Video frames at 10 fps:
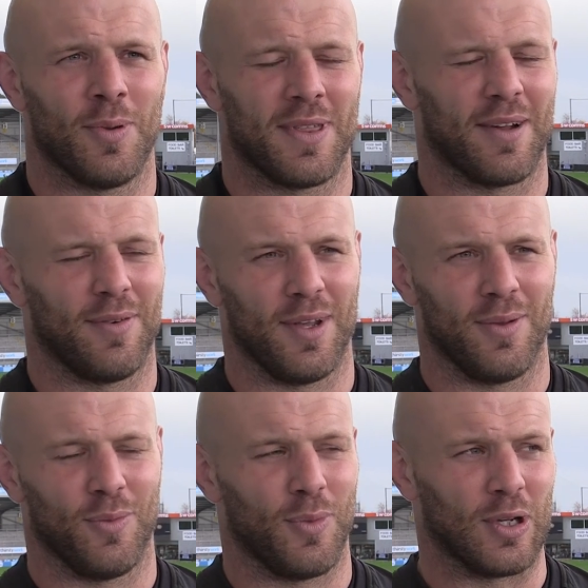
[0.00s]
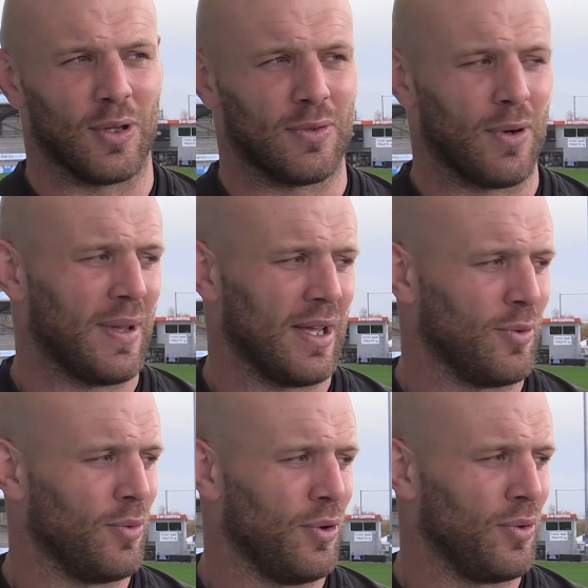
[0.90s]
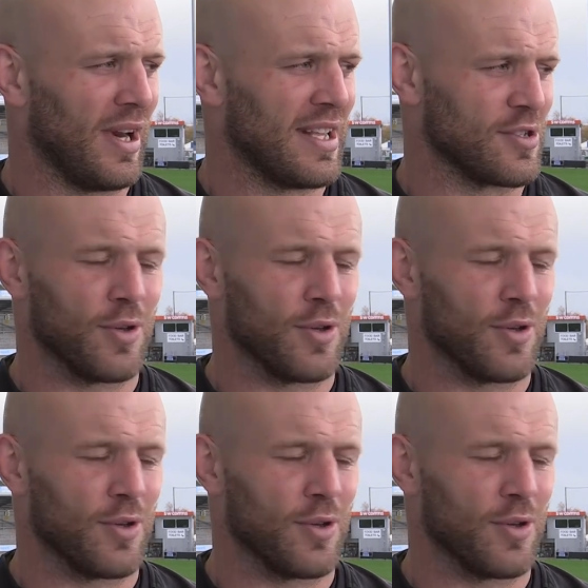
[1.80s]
but thankfully we got through it and all the lads